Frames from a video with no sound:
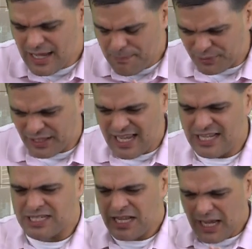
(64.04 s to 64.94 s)

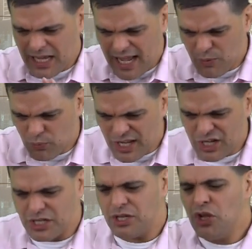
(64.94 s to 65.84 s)
place, in a
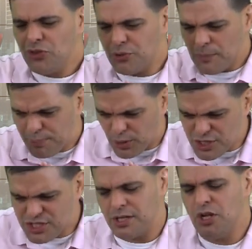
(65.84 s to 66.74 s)
region, through a
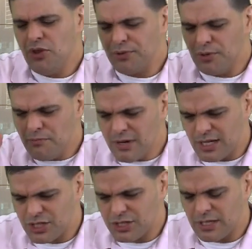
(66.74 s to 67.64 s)
person, through a
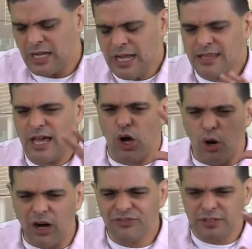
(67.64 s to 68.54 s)
ministry, that
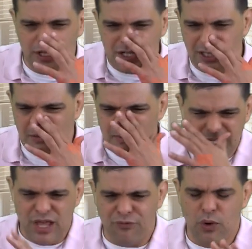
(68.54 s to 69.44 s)
often determines
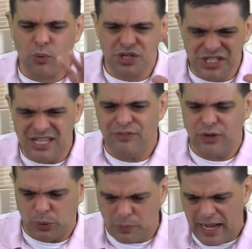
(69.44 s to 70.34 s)
if we'll receive
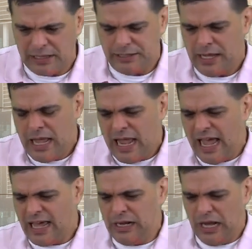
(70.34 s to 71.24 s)
correctly.
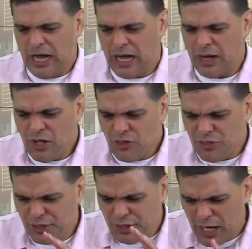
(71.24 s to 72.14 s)
And the
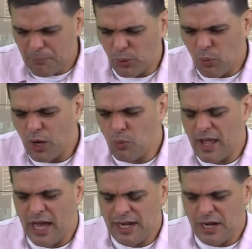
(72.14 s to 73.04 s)
number one way
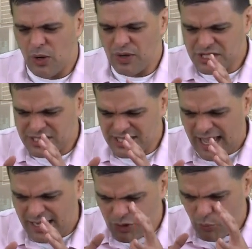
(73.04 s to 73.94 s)
I know is
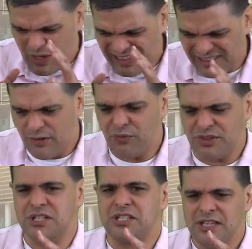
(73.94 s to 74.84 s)
that we live with
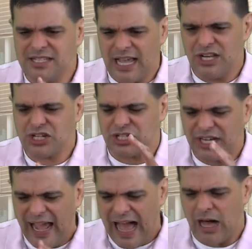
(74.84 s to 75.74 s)
this
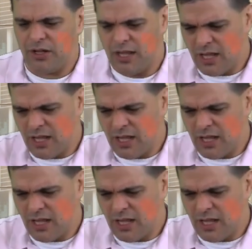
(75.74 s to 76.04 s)
intentionality